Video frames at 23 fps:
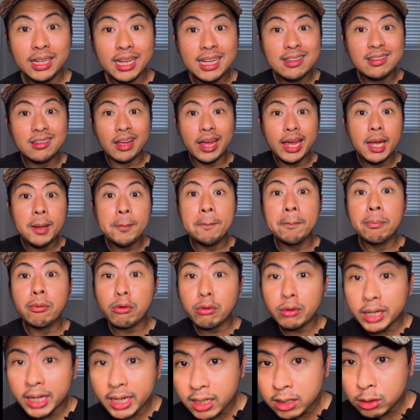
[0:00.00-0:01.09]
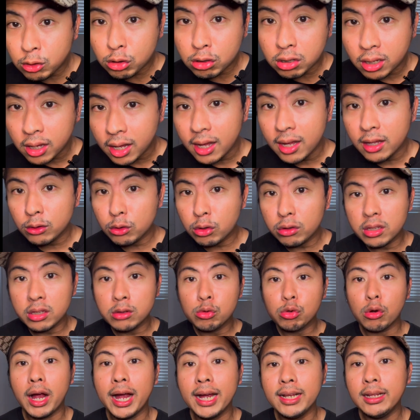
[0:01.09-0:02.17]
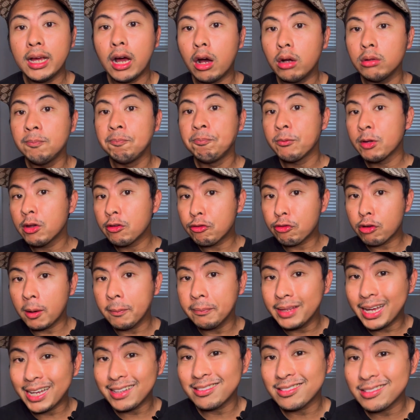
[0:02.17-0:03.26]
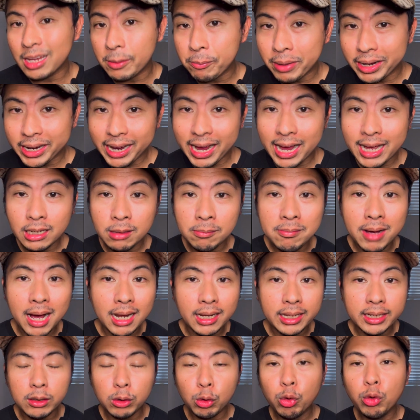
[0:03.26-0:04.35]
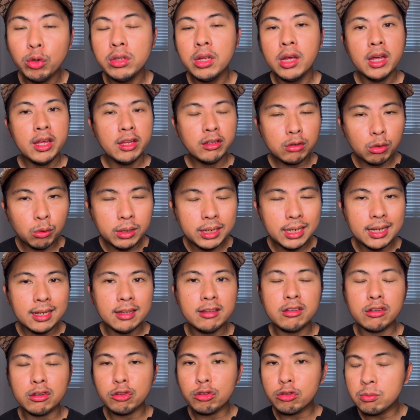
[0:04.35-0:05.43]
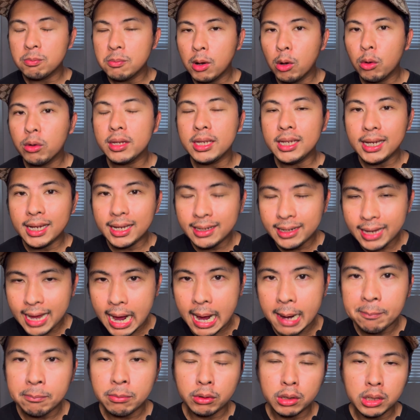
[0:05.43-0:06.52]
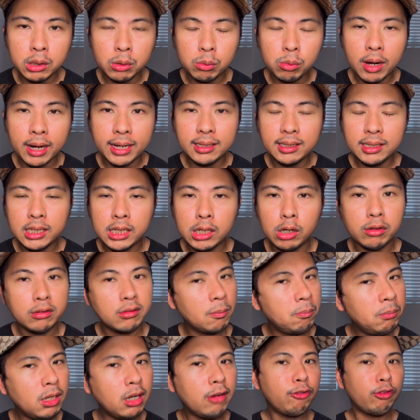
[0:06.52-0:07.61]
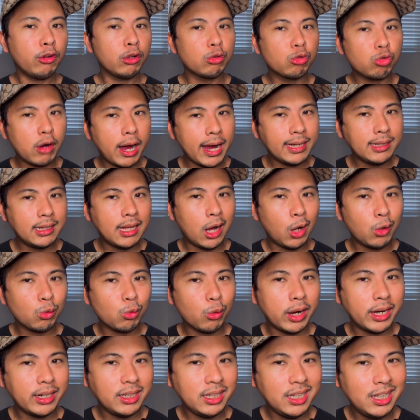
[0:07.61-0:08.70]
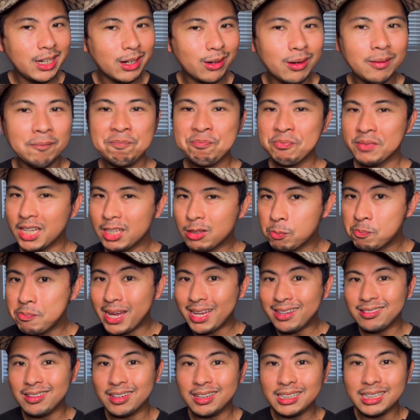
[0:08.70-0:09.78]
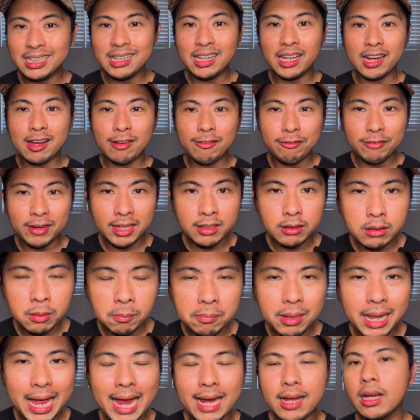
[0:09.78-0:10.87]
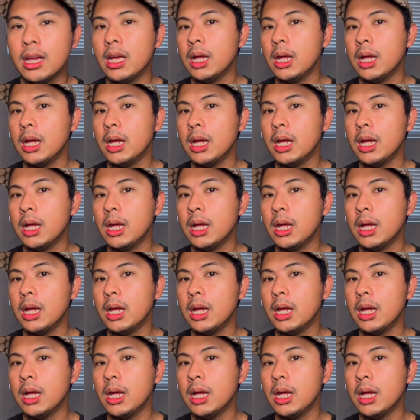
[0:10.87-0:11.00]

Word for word: It's a bridge to the dry down from that semi-animalic oud, so it is smoky and ambery right here. It's a beautiful dry down right here. It's basically like a fade to black,